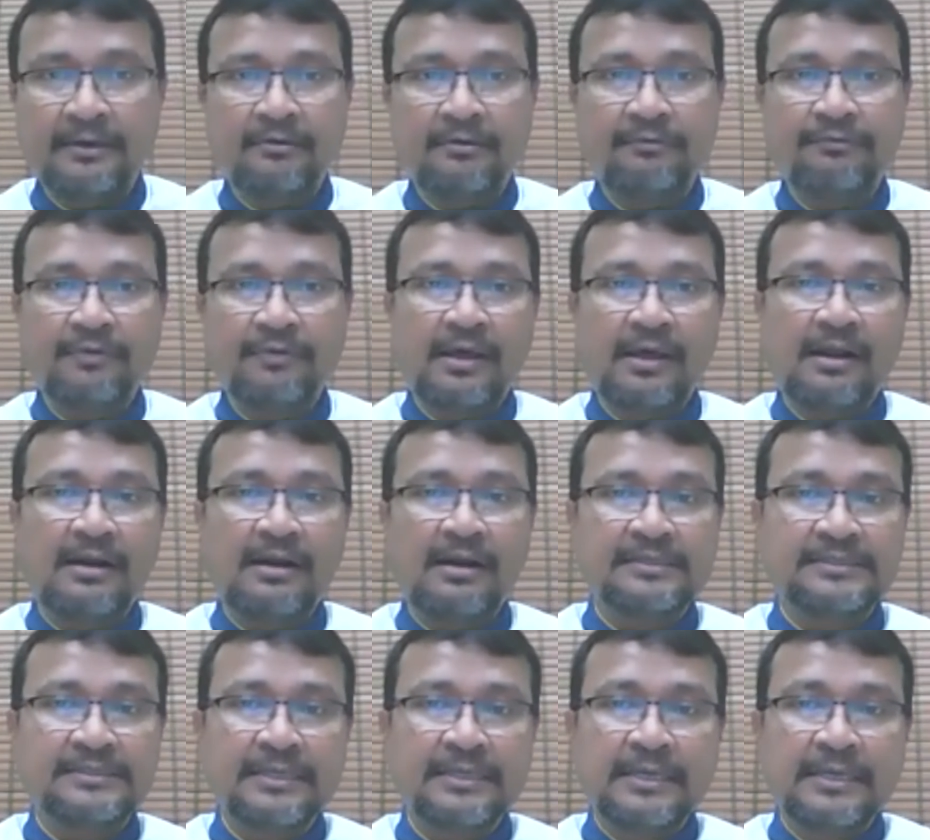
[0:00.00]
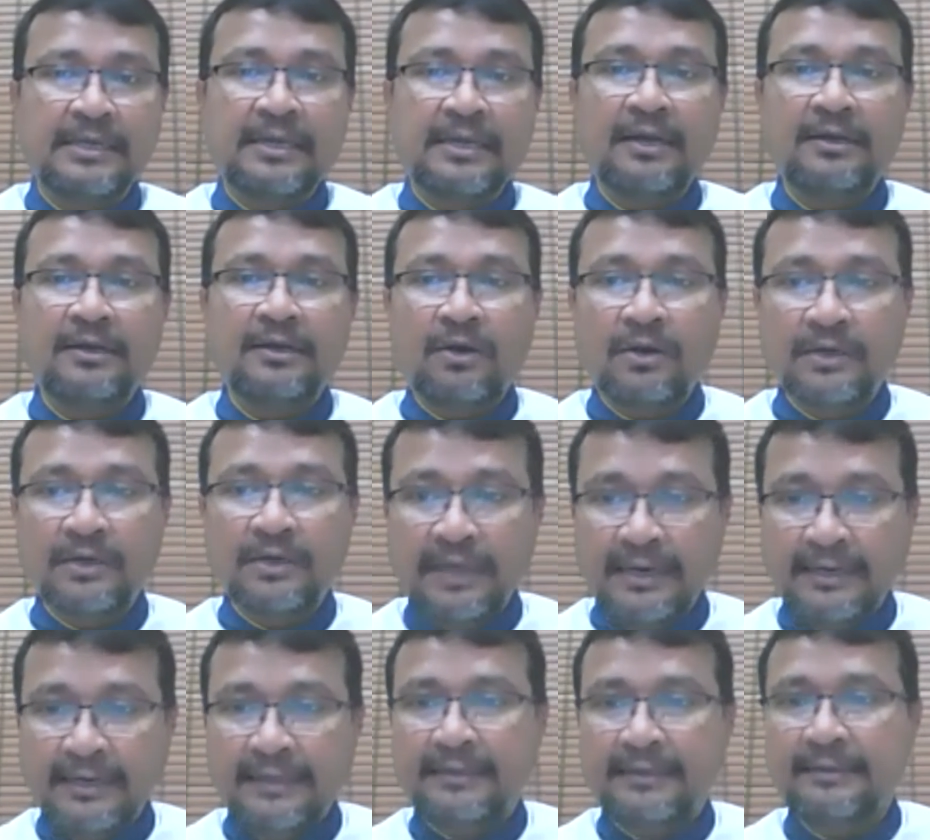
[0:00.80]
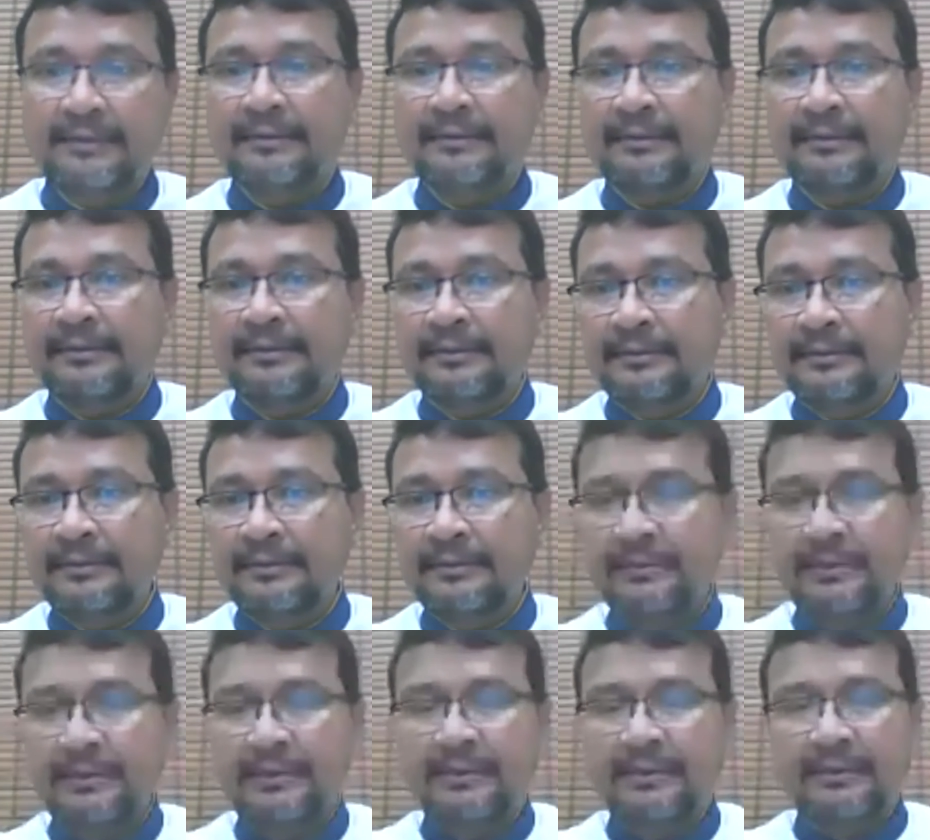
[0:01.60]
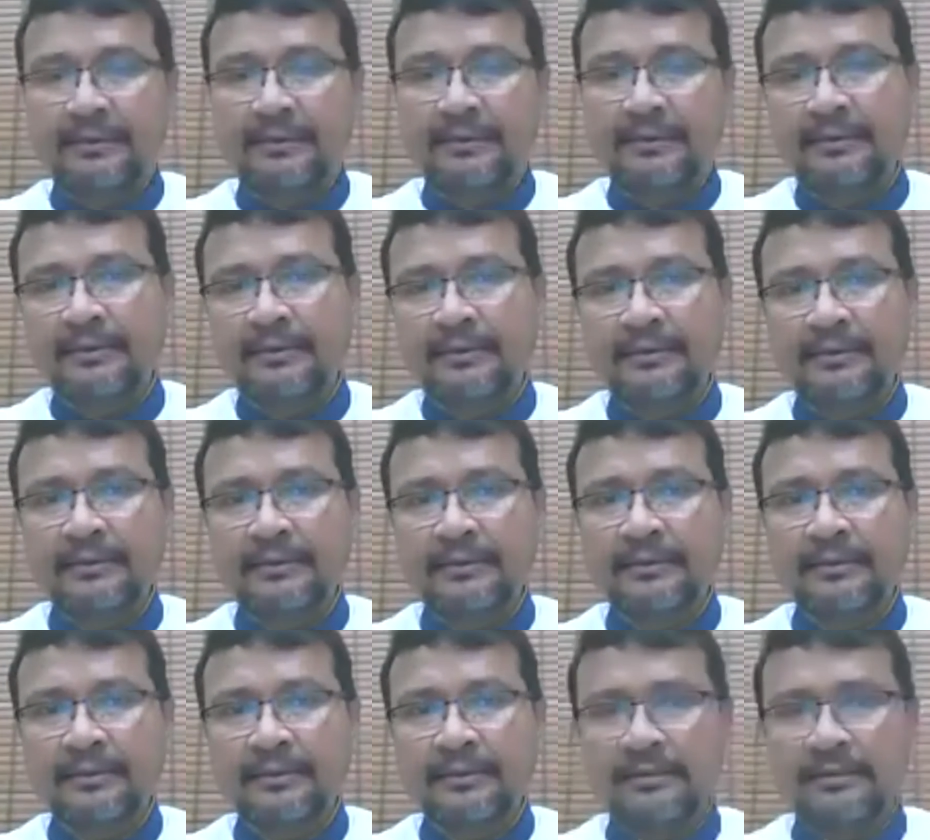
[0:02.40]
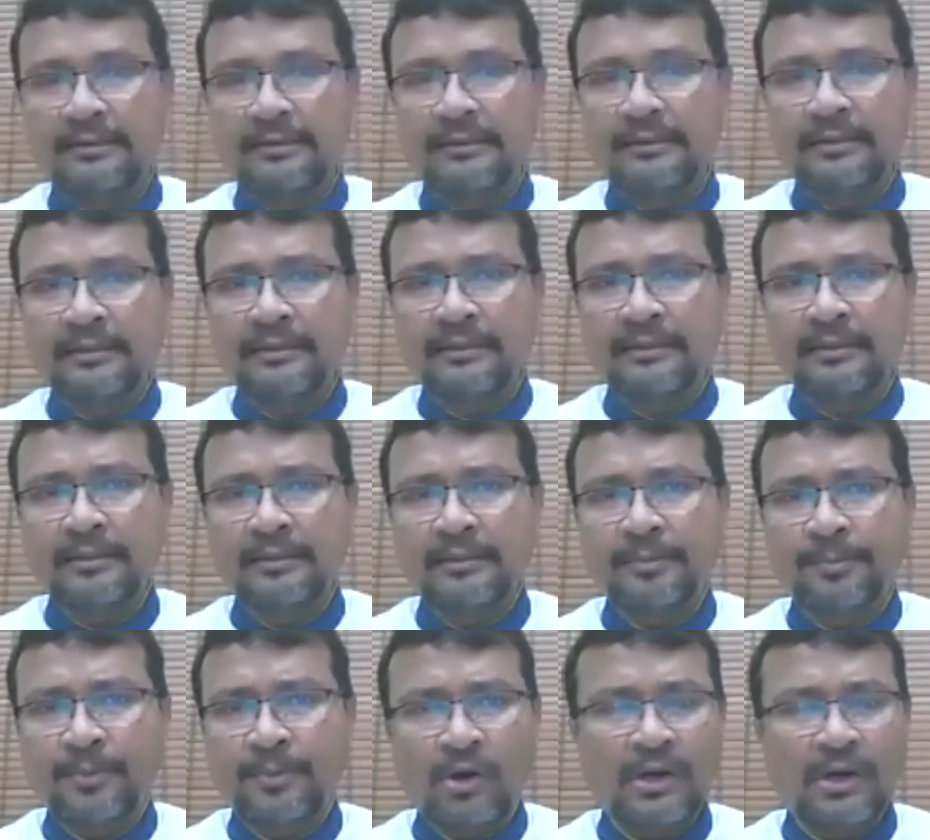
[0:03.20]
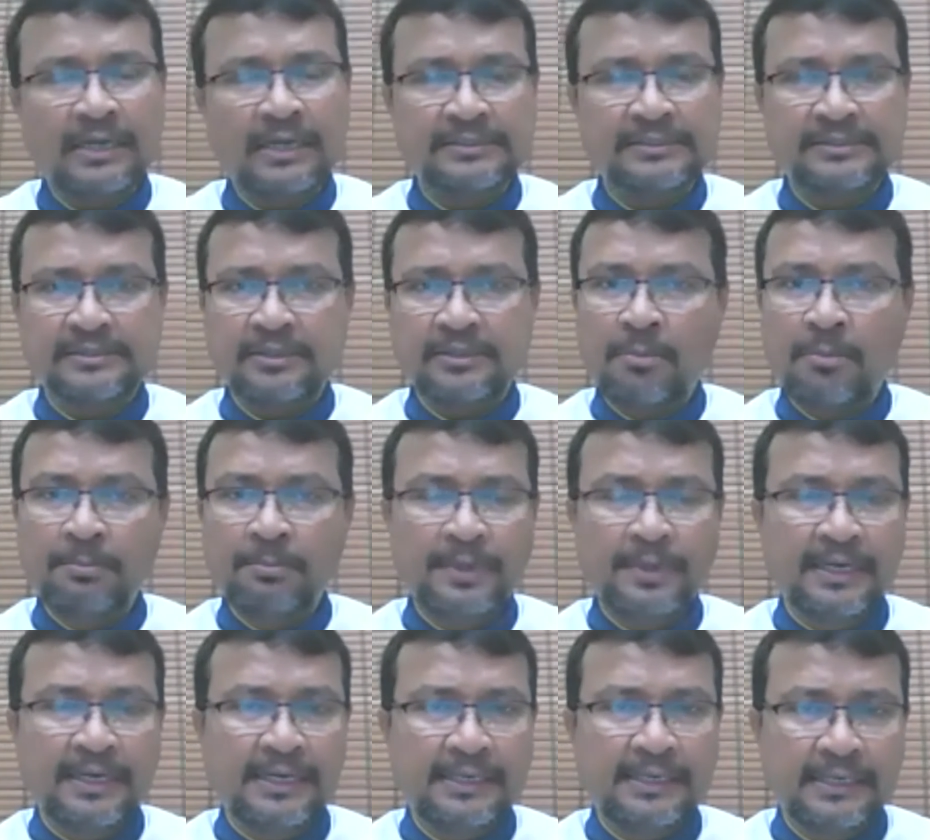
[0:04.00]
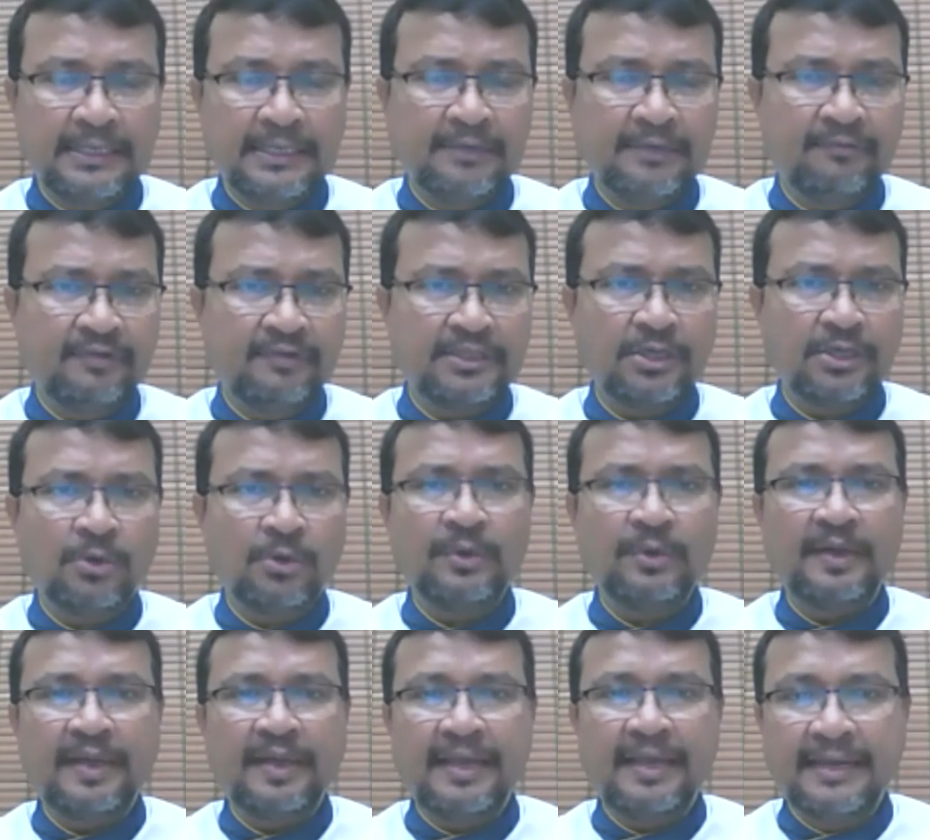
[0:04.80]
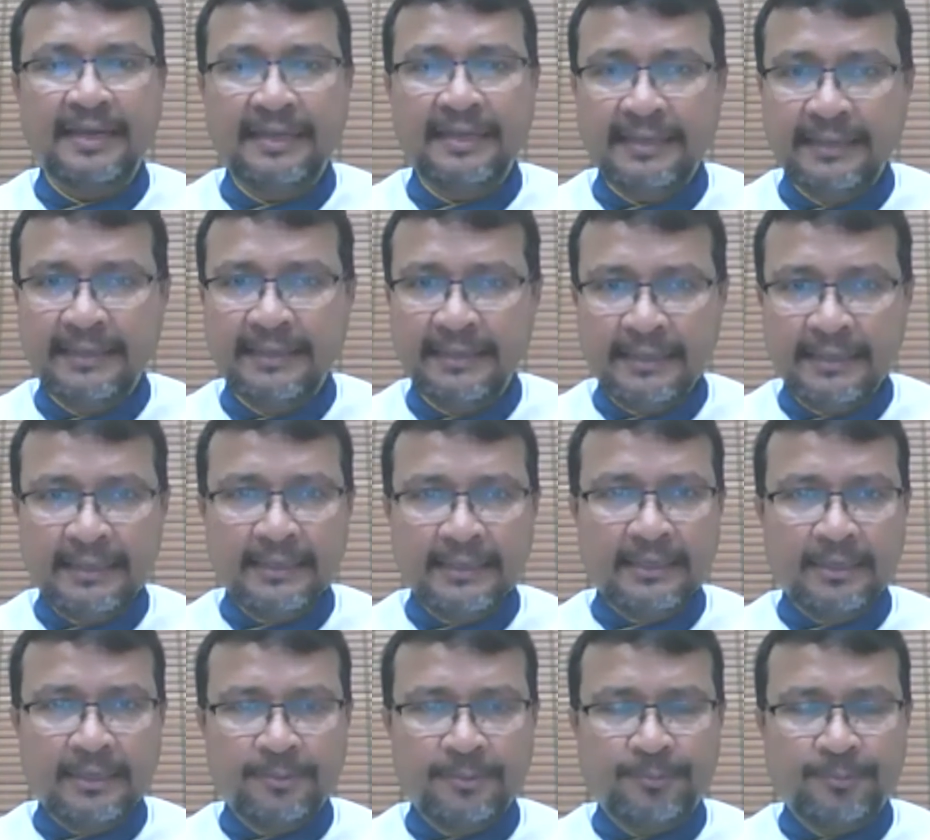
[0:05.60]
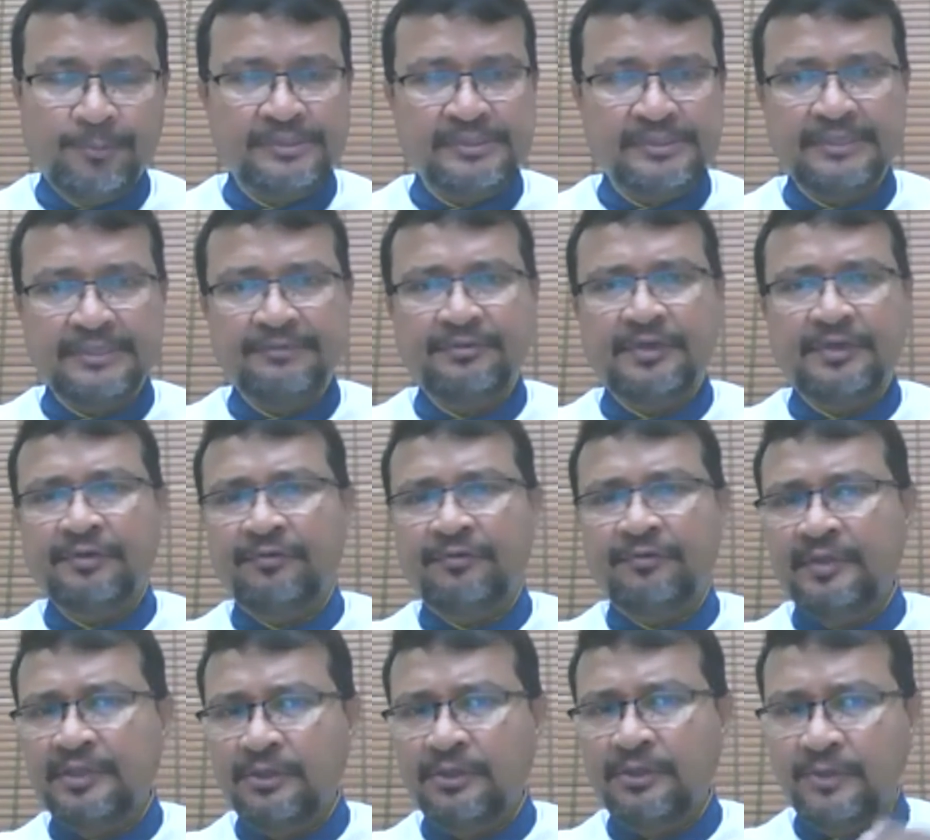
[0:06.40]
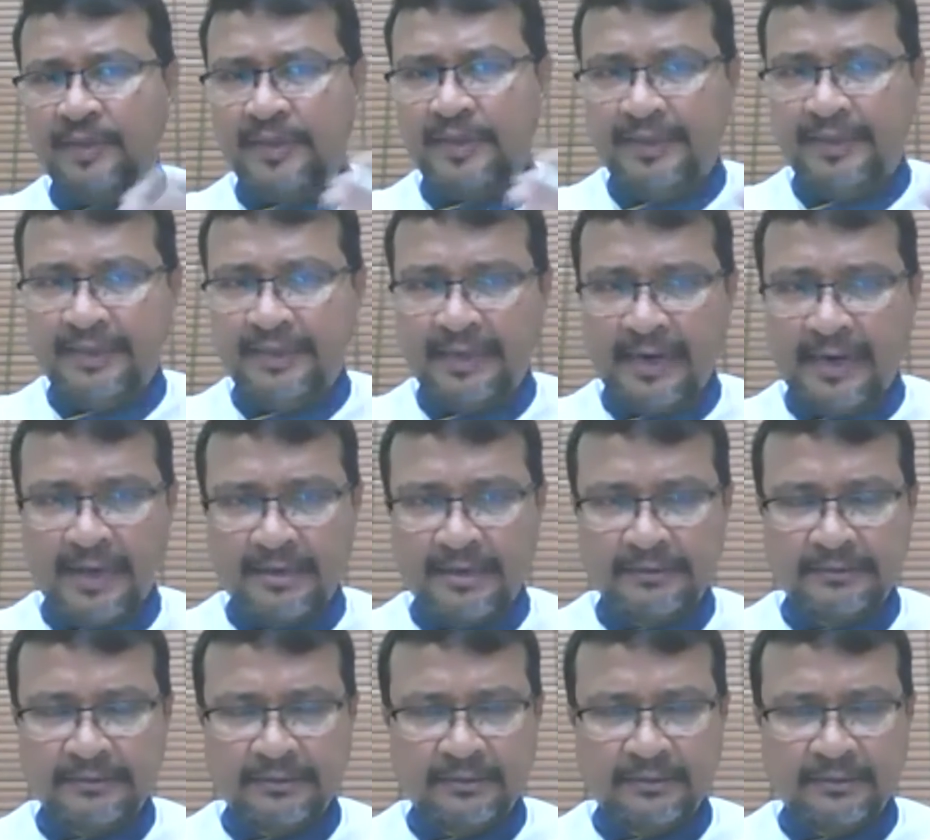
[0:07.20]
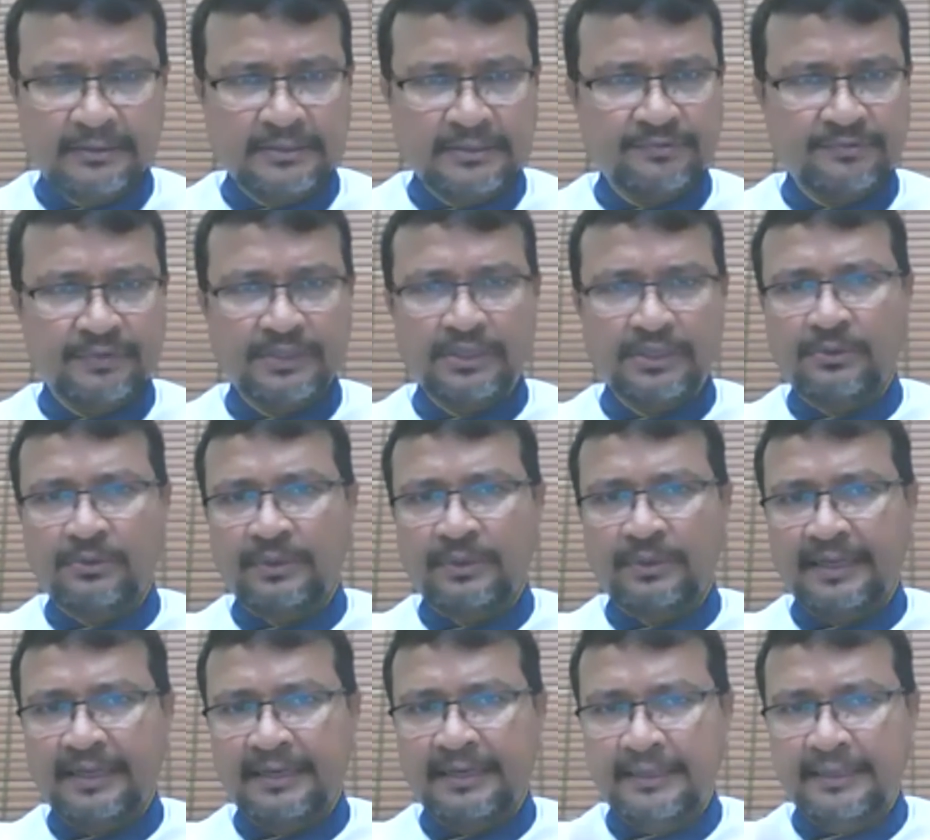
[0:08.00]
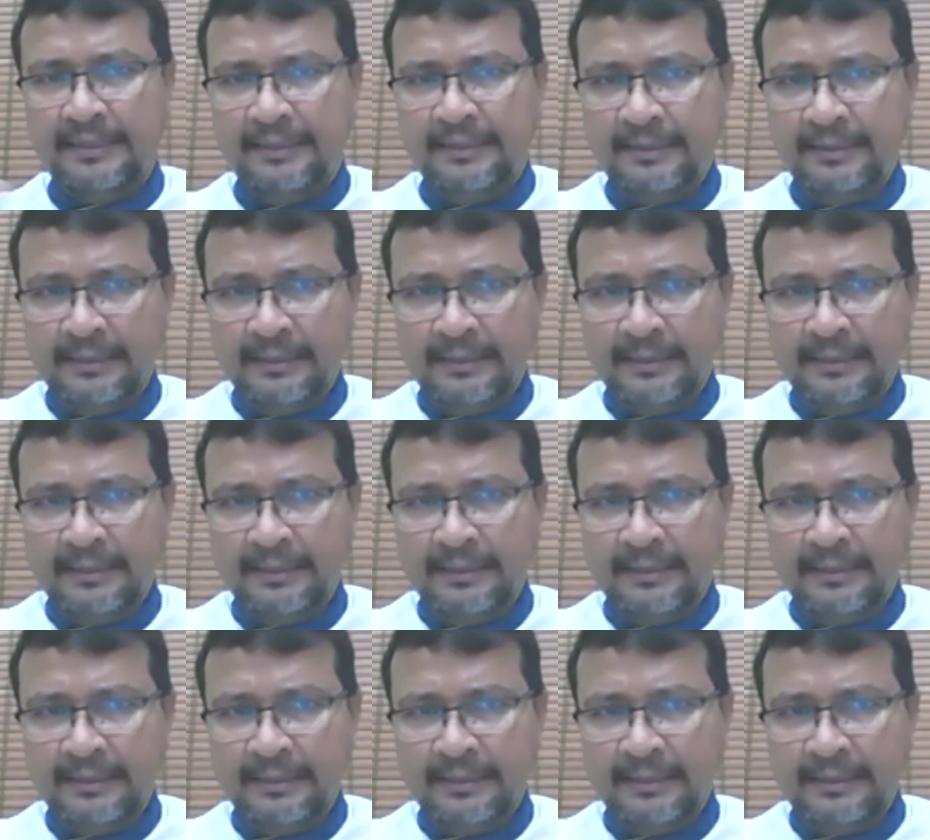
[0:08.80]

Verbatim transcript: flours and organic products completely without any a preservative without any added colors, without any,